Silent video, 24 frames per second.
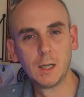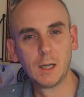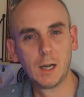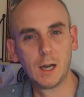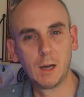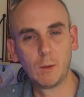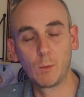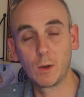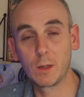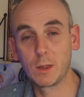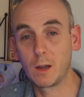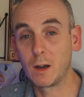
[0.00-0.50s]

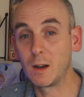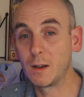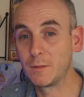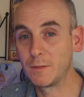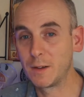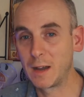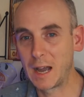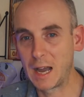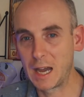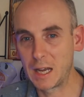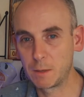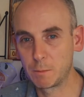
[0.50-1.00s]
and one that I've
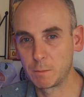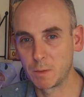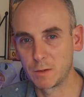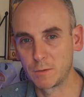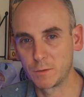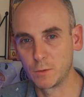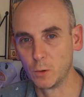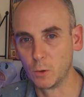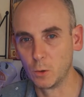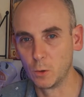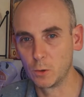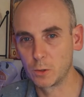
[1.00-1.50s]
had
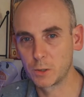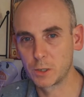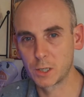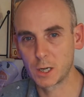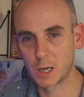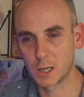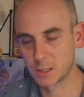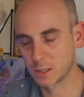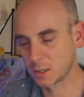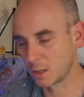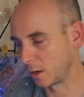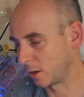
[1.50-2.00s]
before,
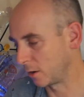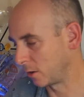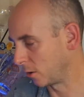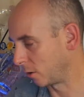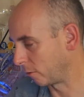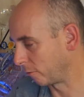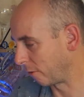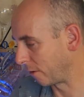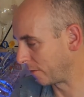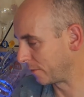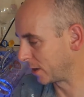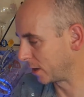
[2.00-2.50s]
just
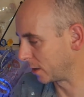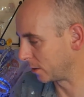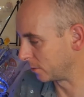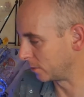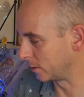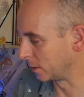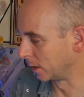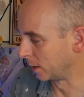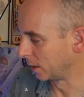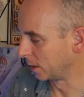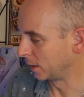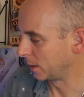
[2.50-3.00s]
not
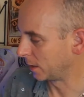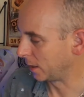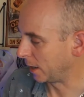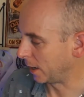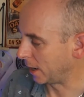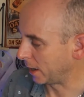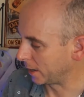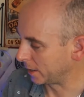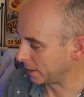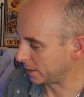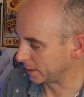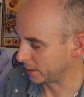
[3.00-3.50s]
reviewed.
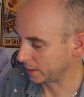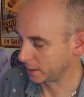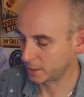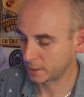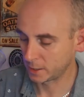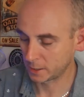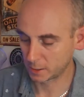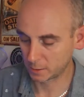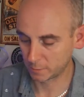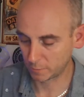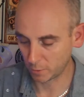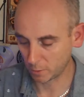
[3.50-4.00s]
And it
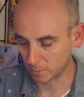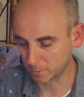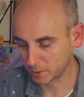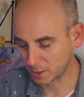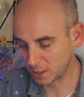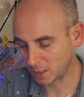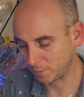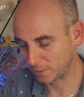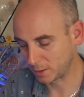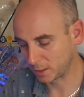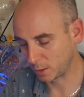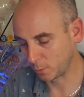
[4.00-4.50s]
is from
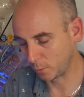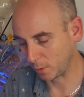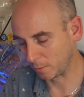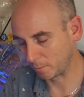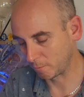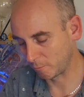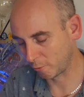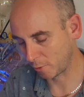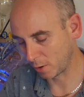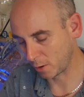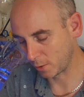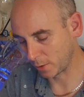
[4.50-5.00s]

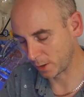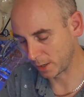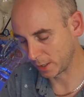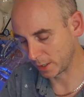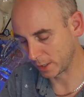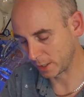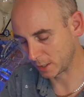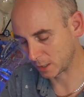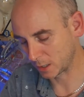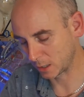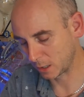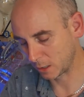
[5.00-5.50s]
71 Brewing.
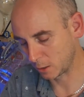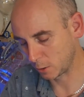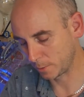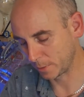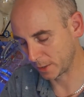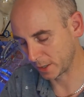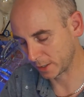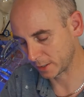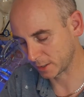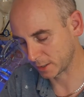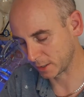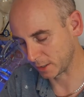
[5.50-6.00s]
It's
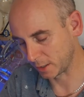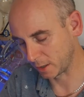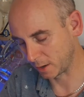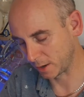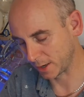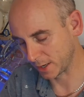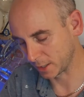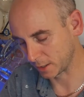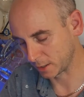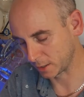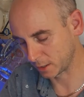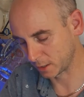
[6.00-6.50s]
Luminous
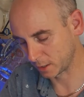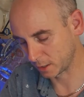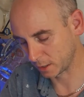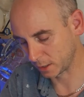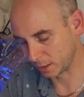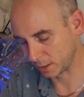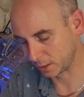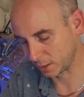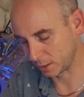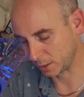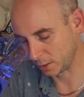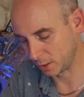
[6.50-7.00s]
Nights.
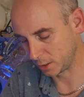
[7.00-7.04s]
It's a